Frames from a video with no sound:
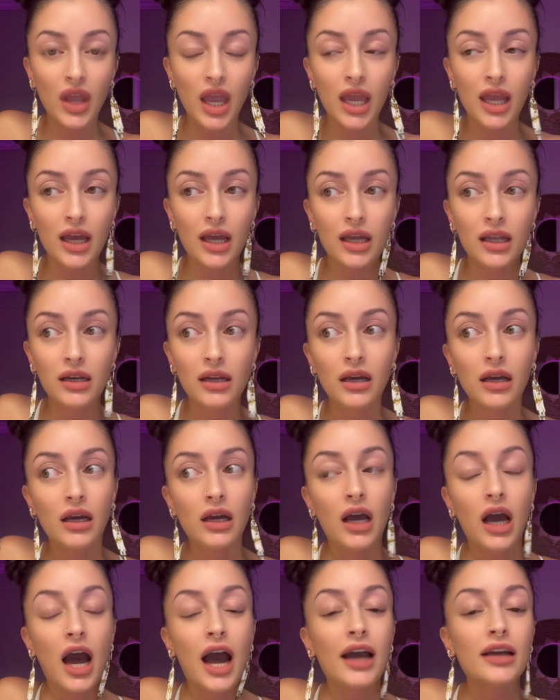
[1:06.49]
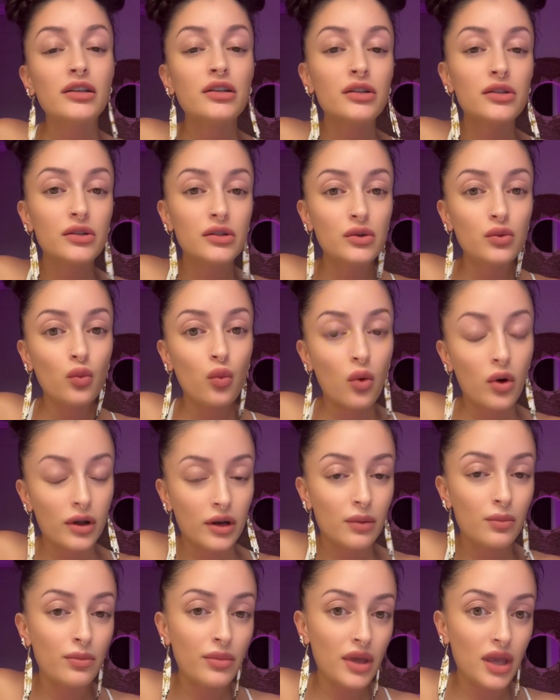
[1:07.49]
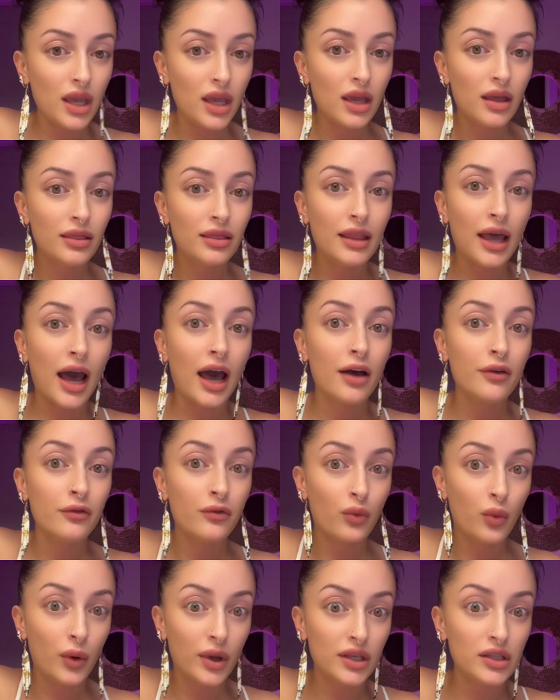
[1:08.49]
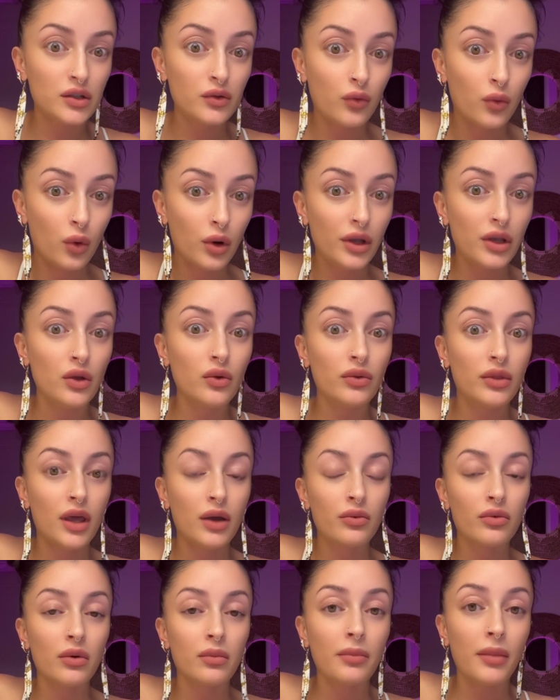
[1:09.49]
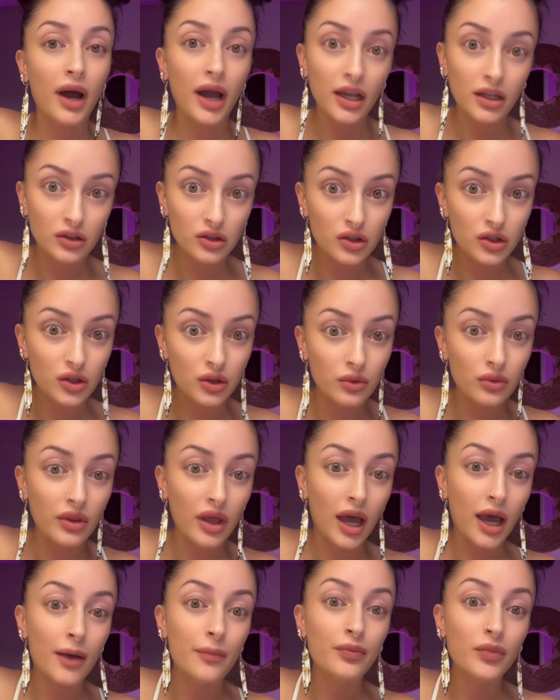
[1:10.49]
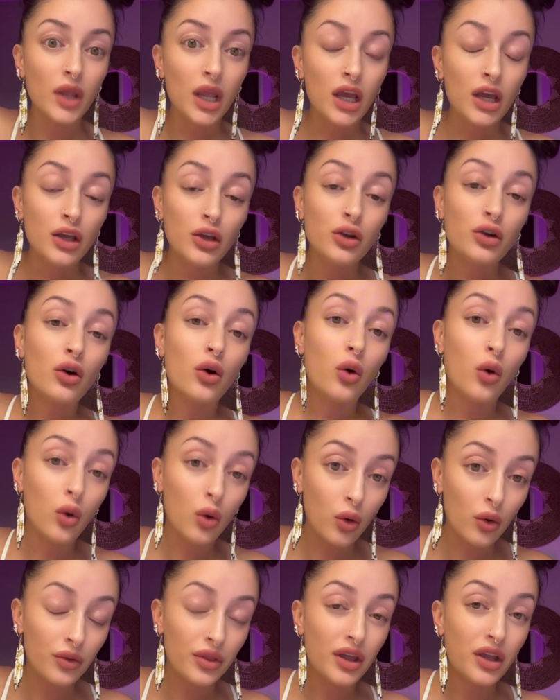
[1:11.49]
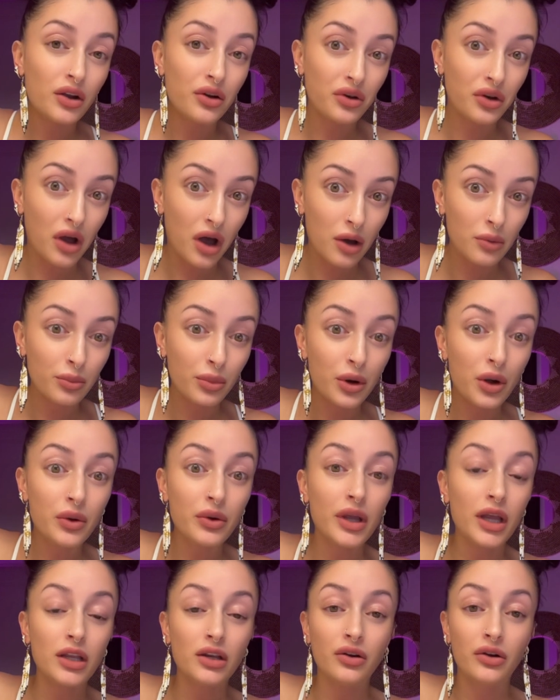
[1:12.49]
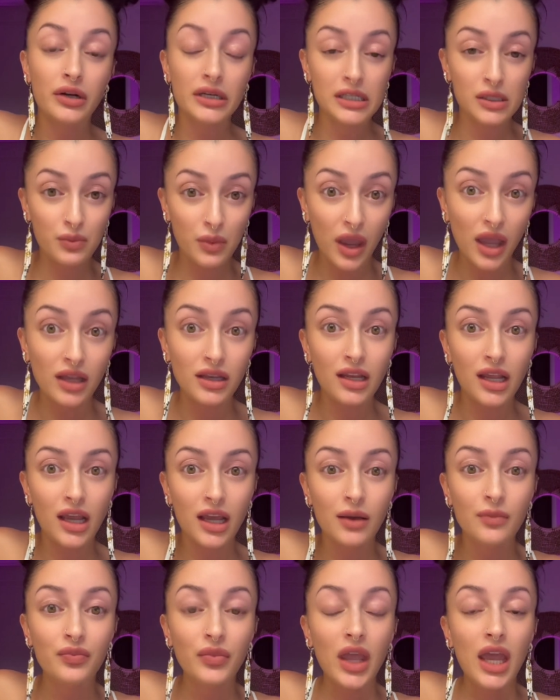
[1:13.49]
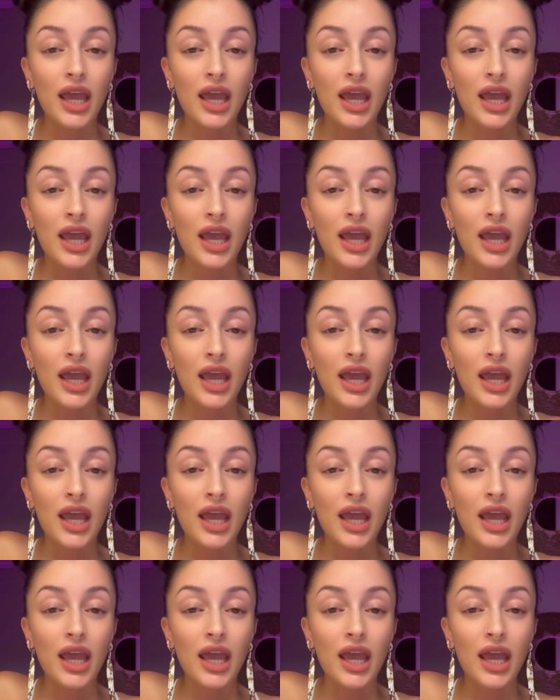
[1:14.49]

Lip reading: And I just want to be that voice for you that reminds you that you're whole, that you're not broken, you're expanding.